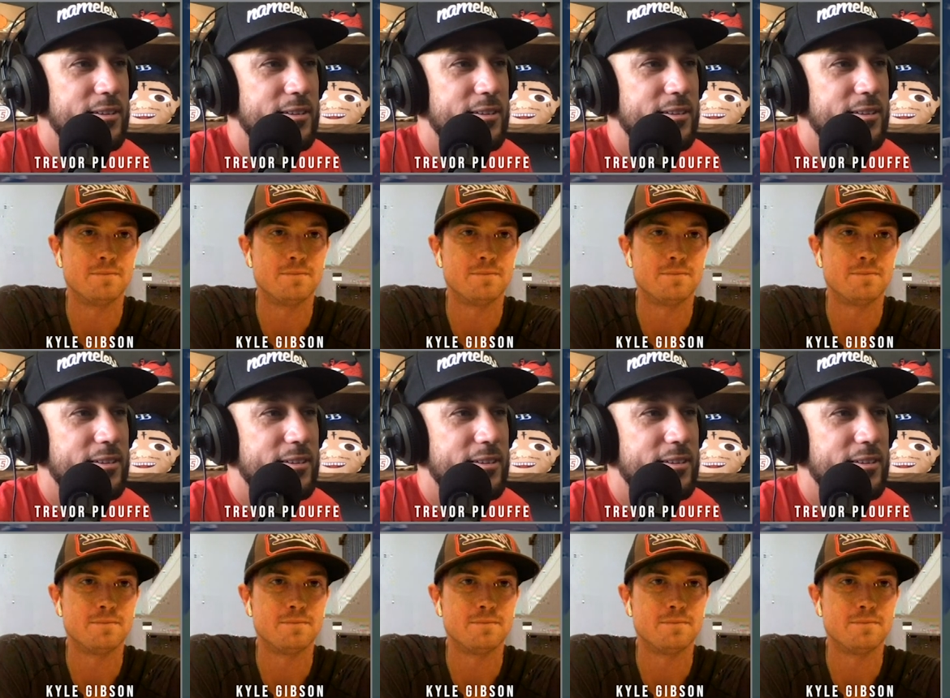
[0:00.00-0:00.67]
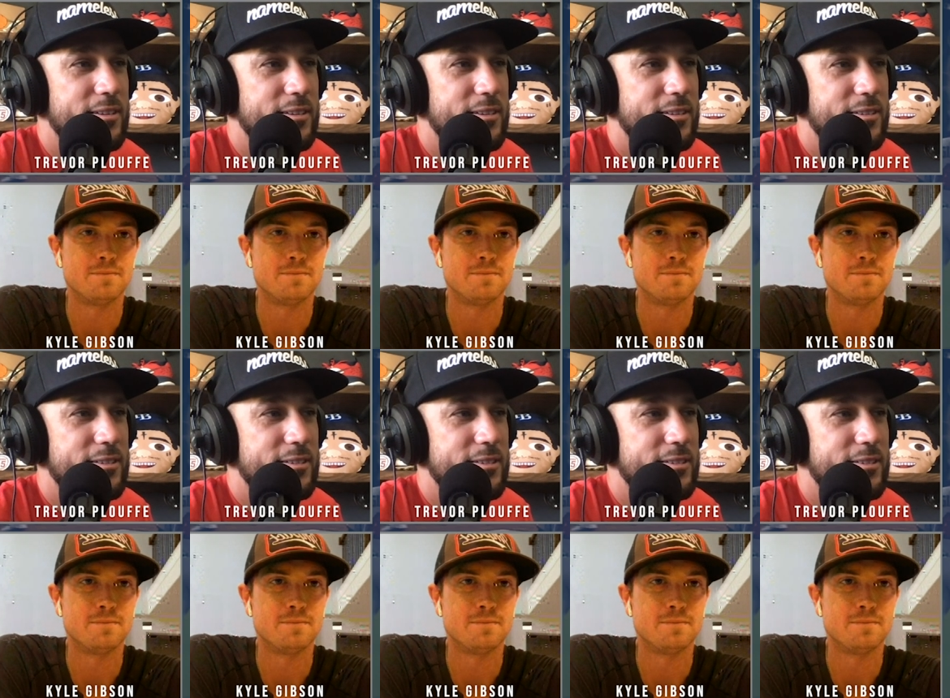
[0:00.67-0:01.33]

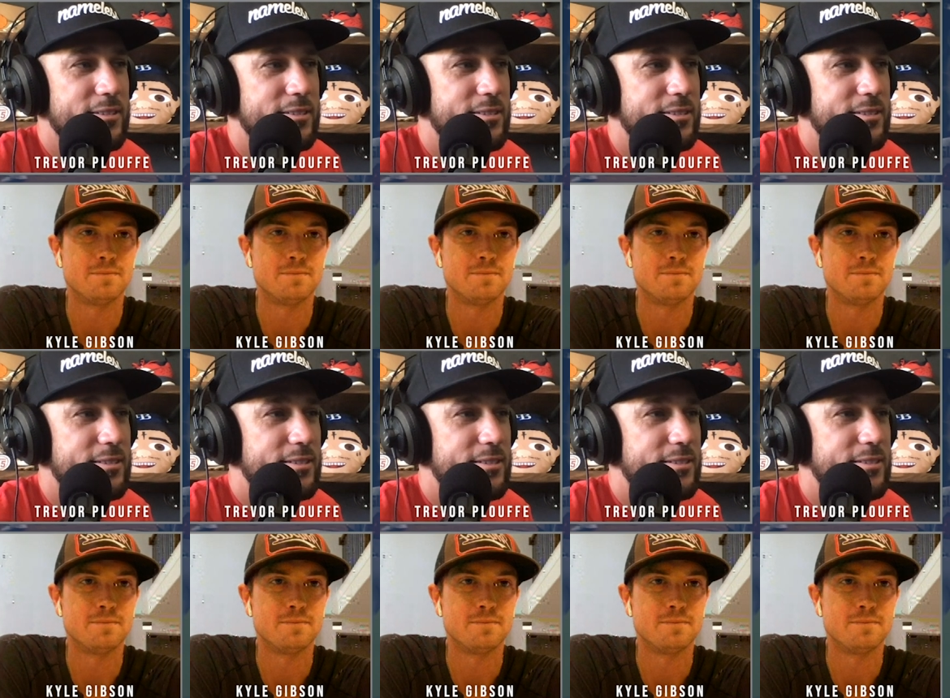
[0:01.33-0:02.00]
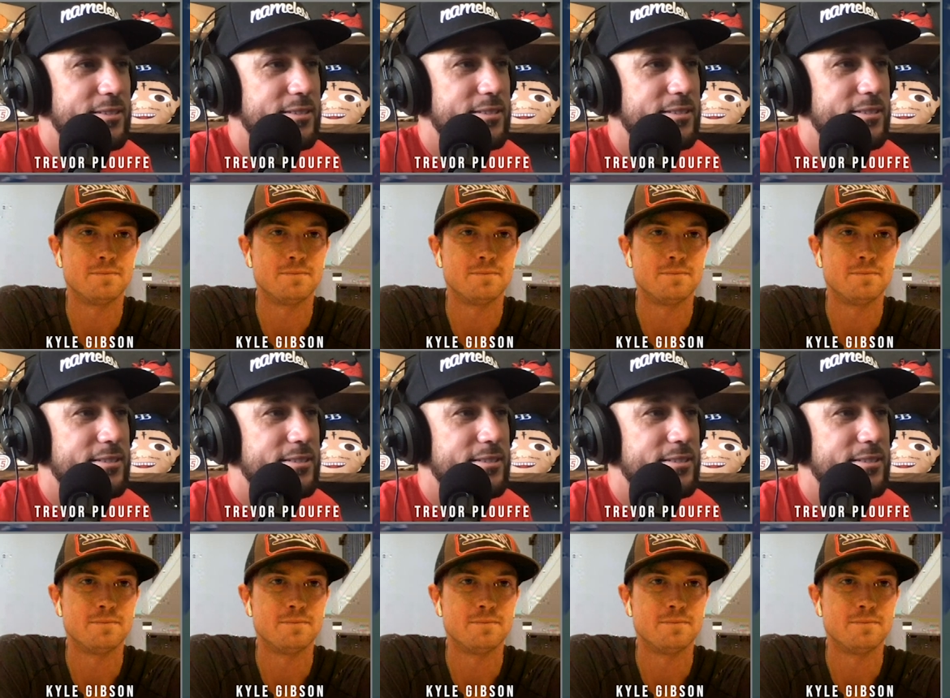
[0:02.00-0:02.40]
No one is speaking in this clip.